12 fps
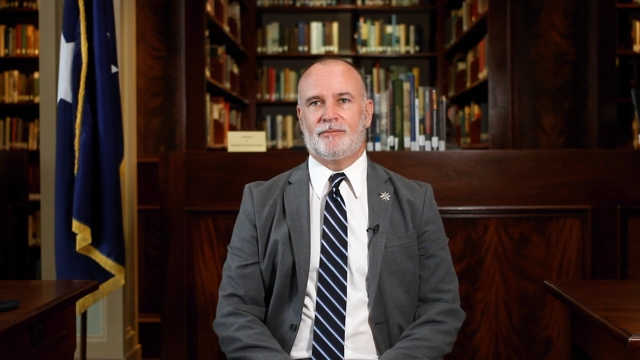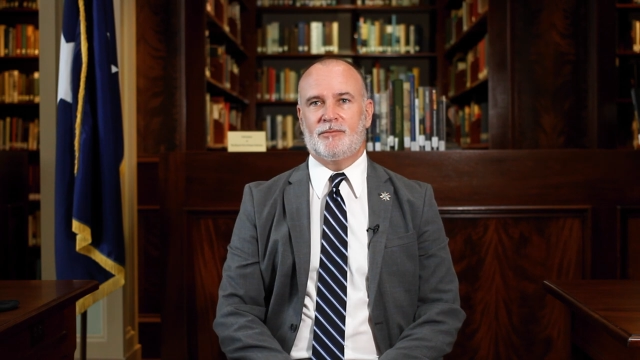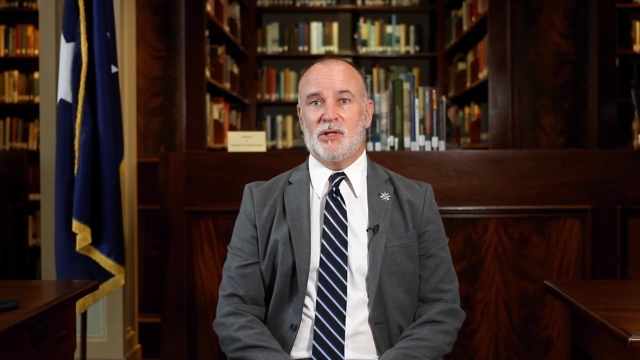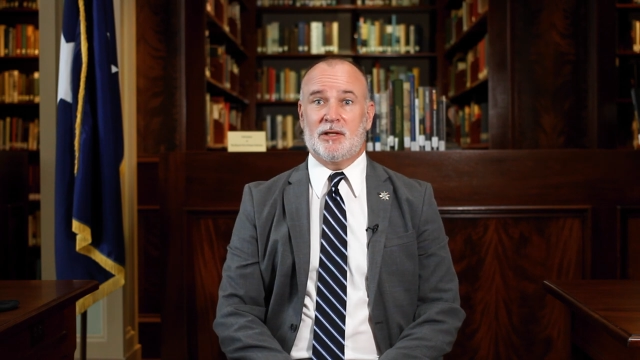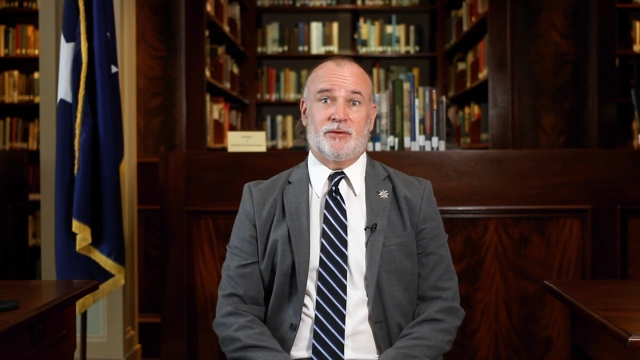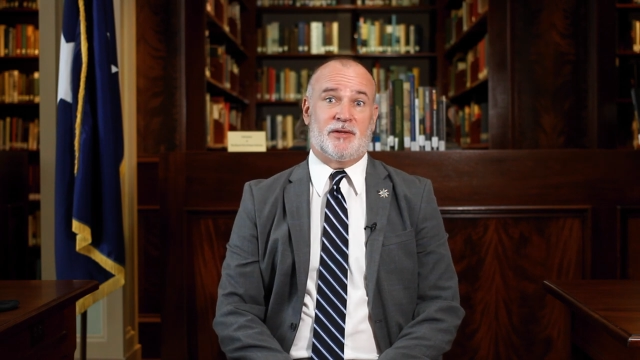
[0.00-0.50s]

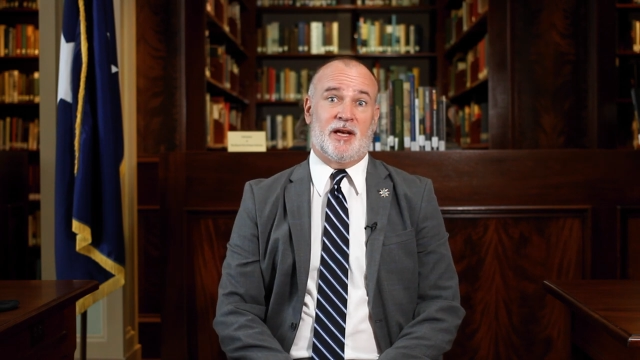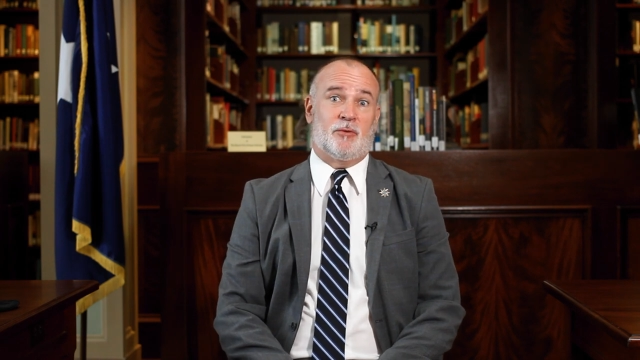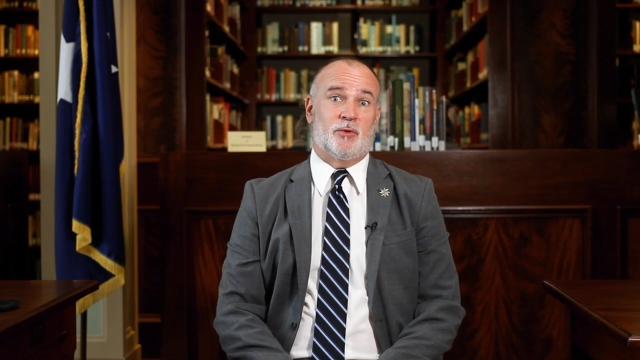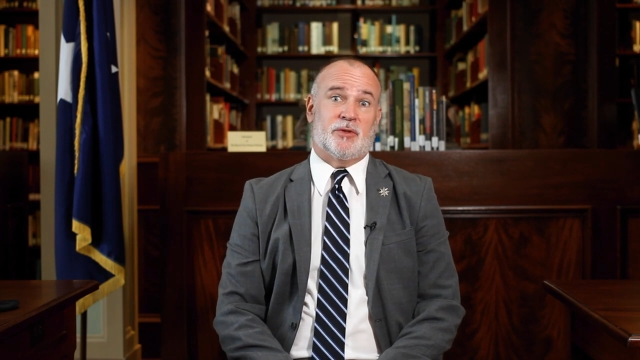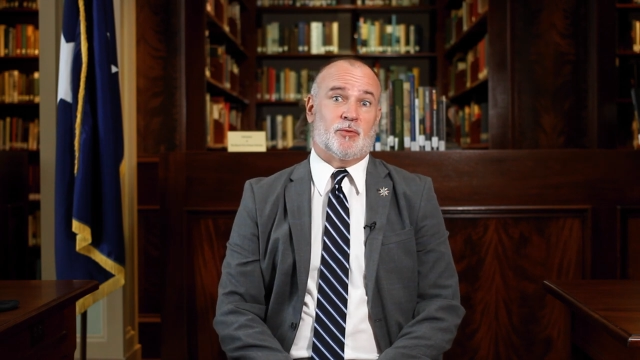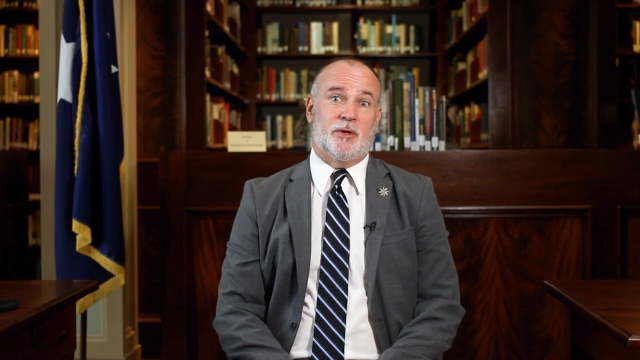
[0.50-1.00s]
because that
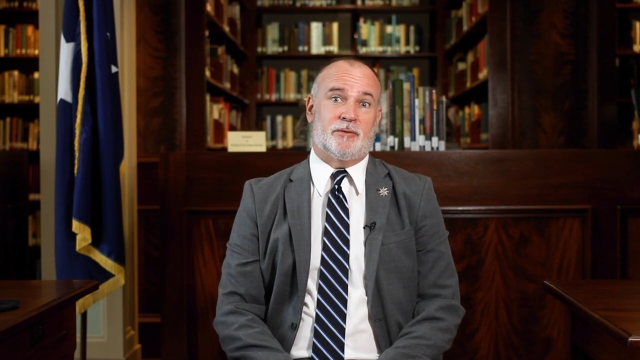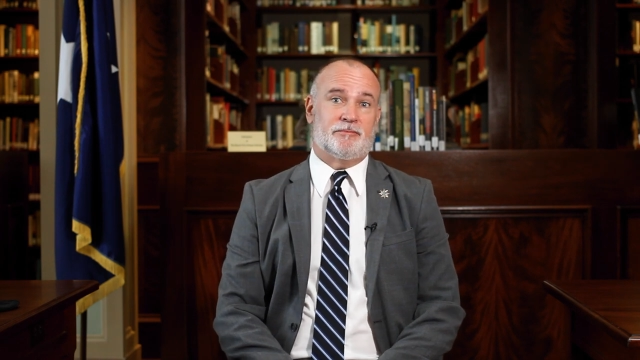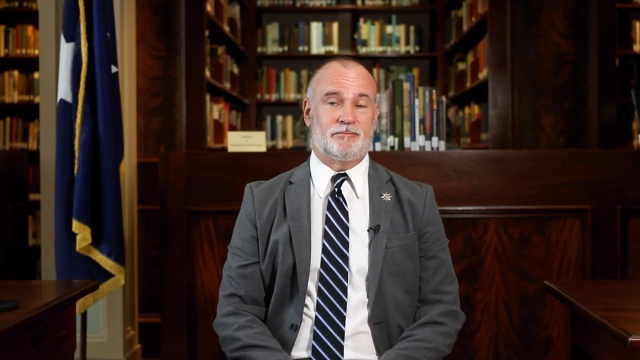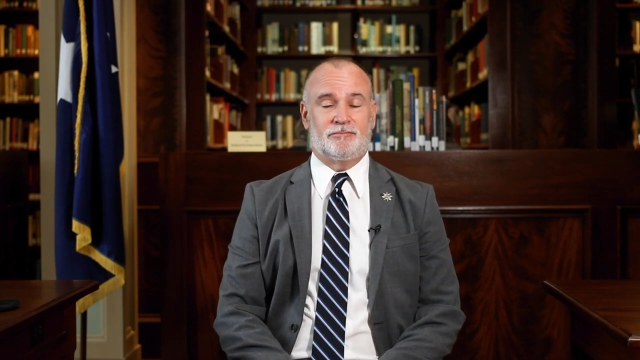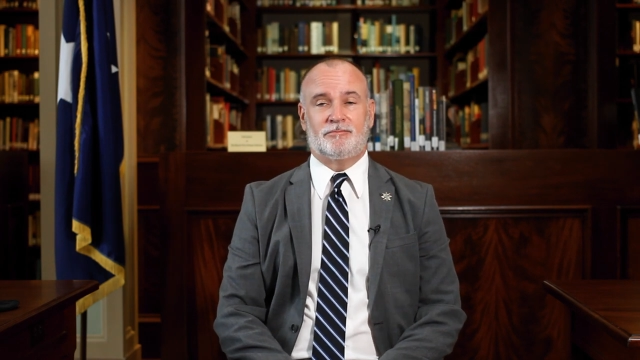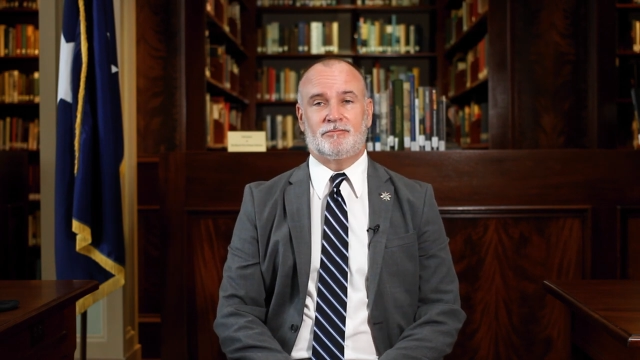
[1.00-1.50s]
was what
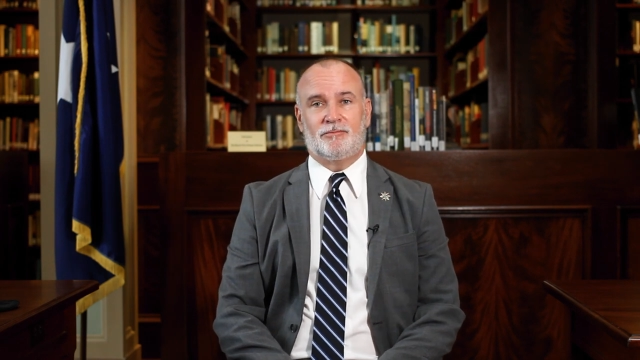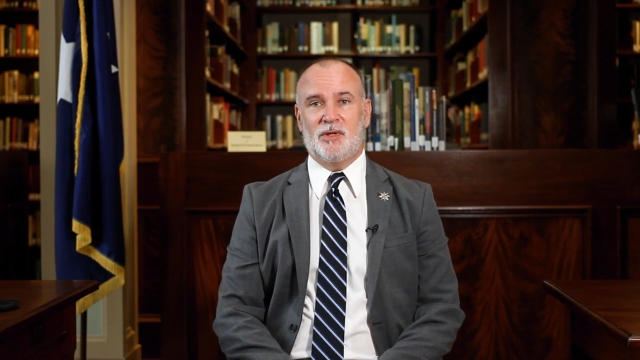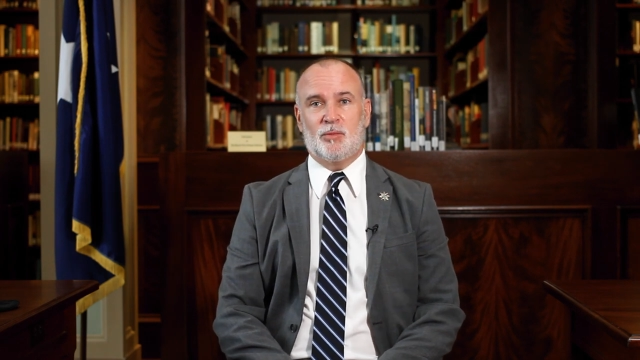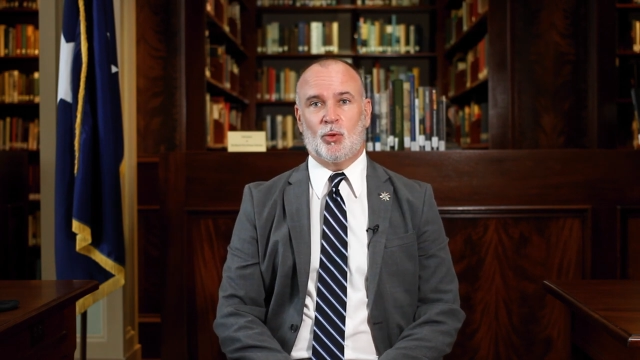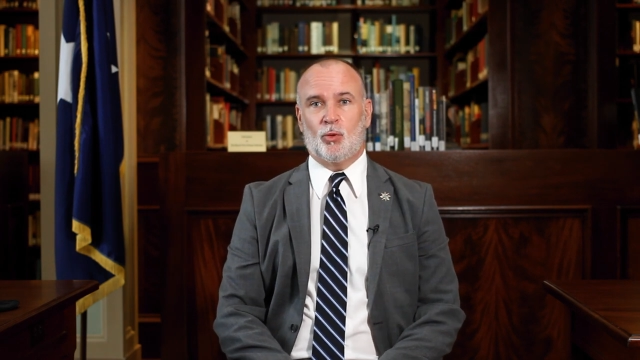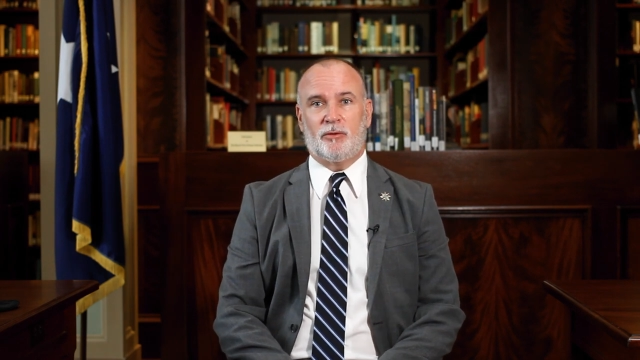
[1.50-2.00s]

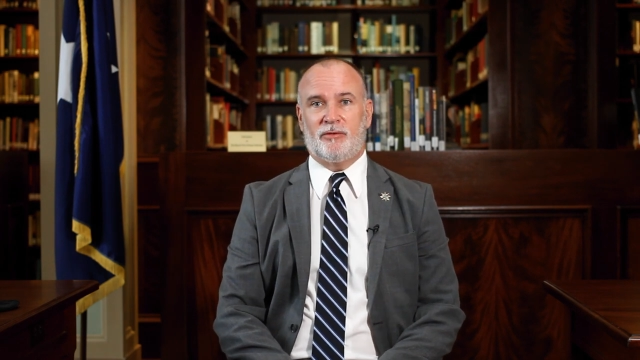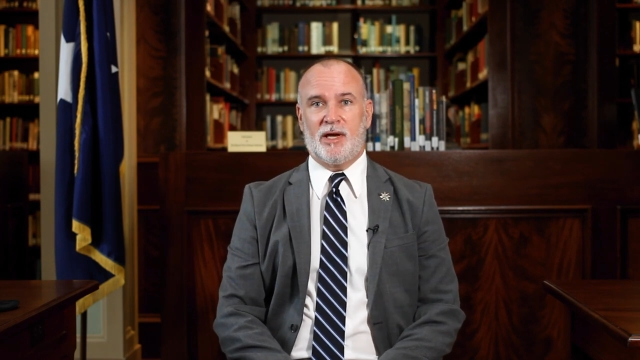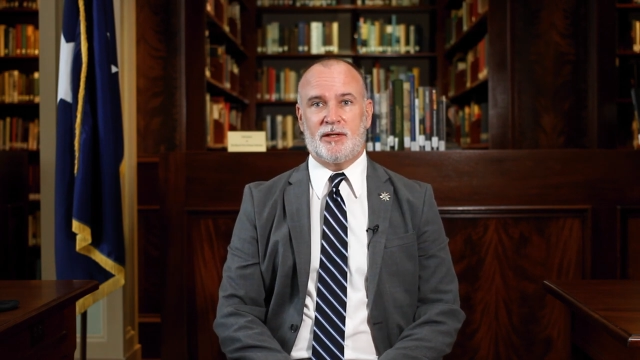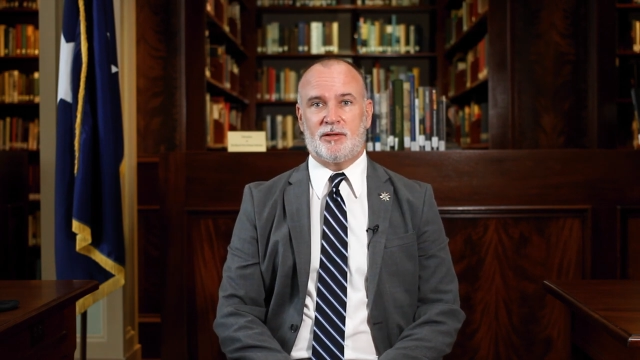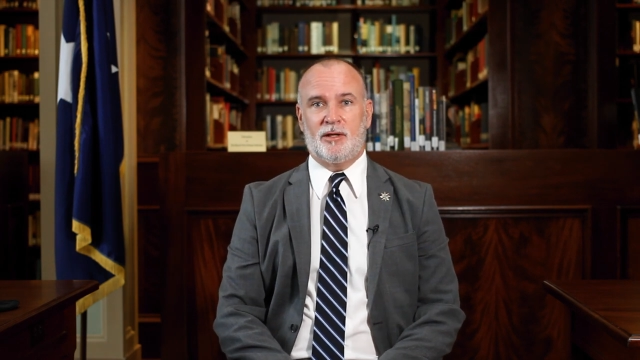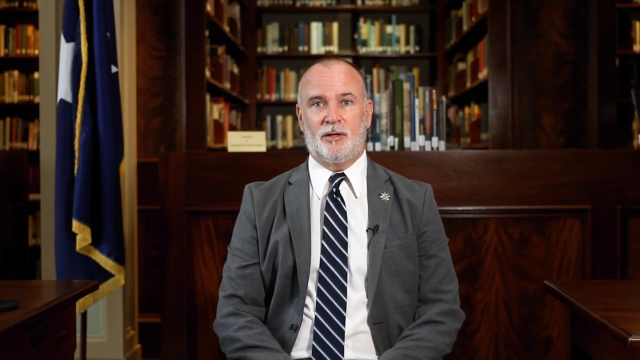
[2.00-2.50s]
people were
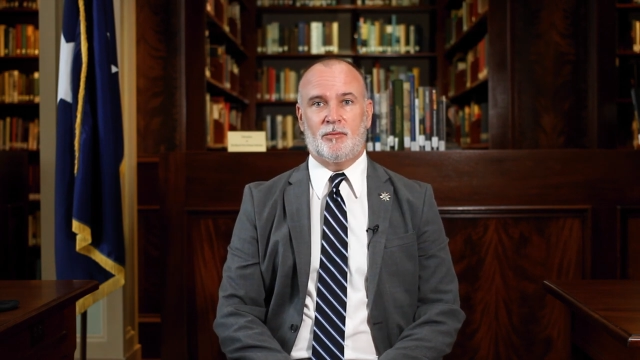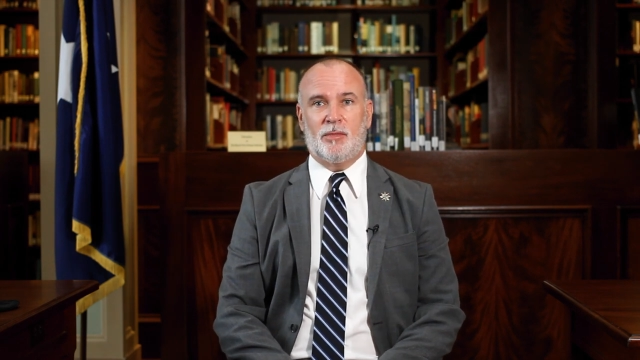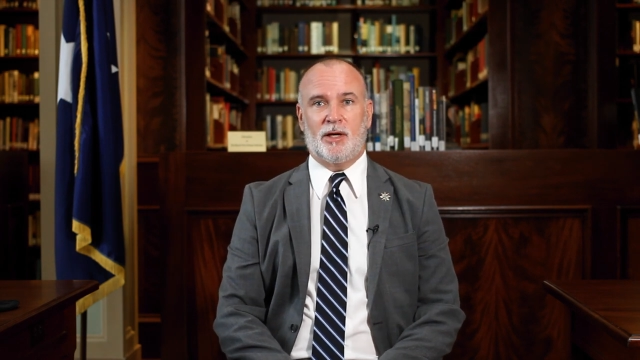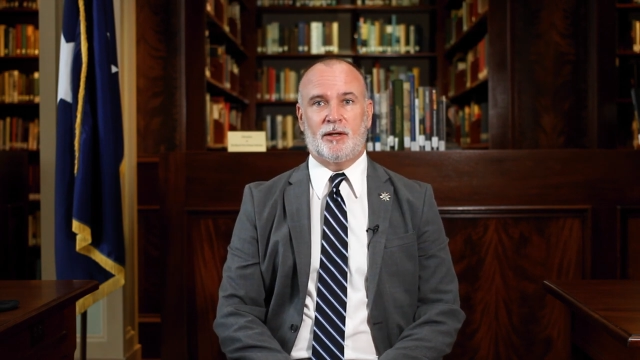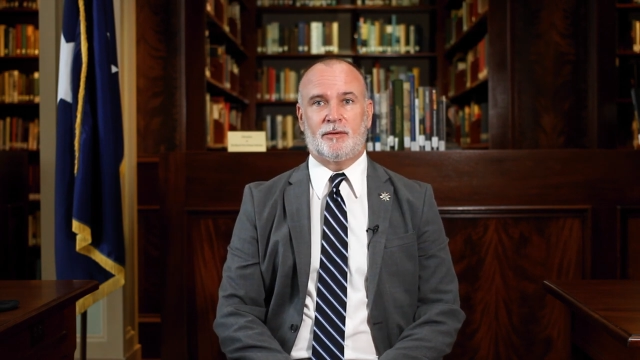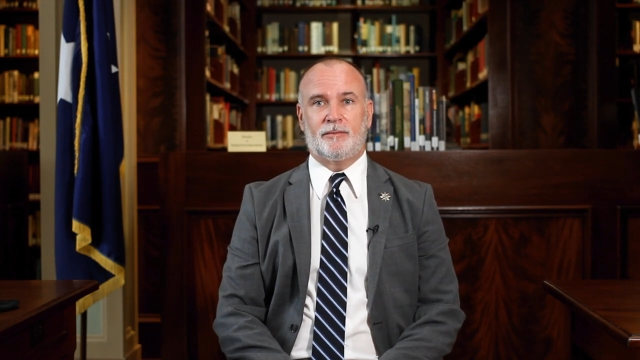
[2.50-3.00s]
fascinated
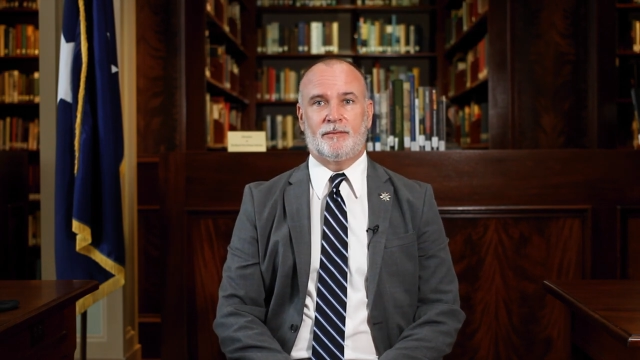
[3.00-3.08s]
by.